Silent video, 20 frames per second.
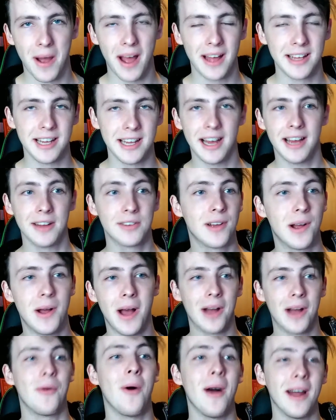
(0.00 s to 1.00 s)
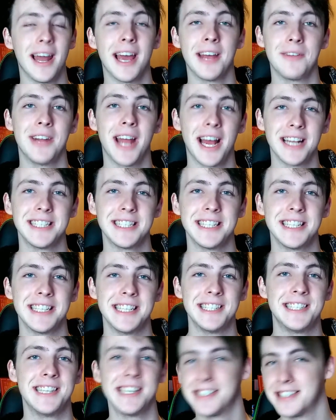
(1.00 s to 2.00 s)
I, I, I, quite like reacting to
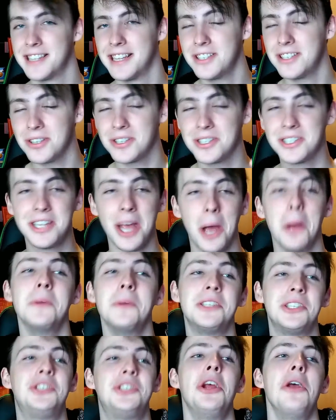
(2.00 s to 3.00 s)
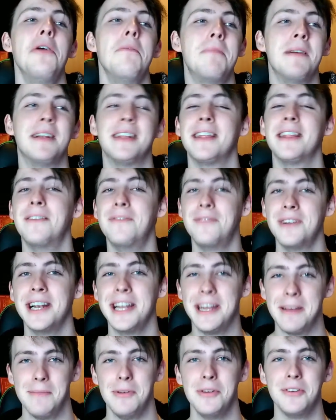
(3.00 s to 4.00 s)
these things, they're just so stupid and they
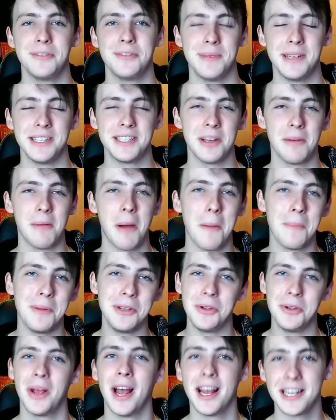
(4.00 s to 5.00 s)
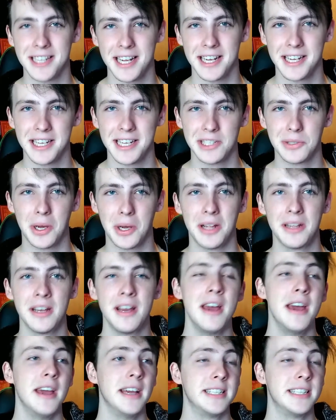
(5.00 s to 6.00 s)
really amuse me, so I'm hoping you guys like it as well.
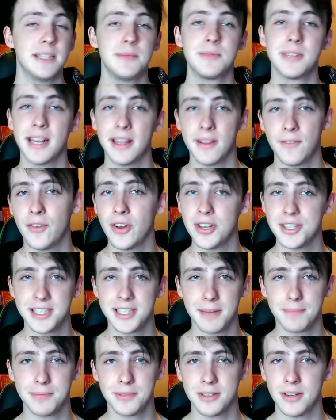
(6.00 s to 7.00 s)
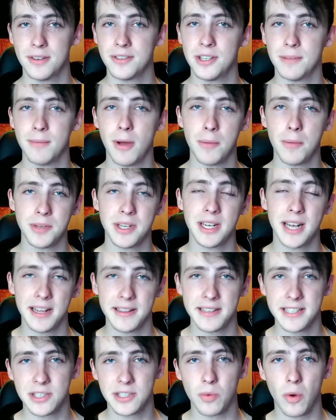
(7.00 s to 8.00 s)
It seems like the first episode, so I'm hoping you
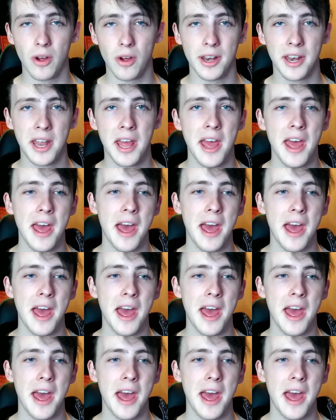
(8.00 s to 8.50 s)
like this one.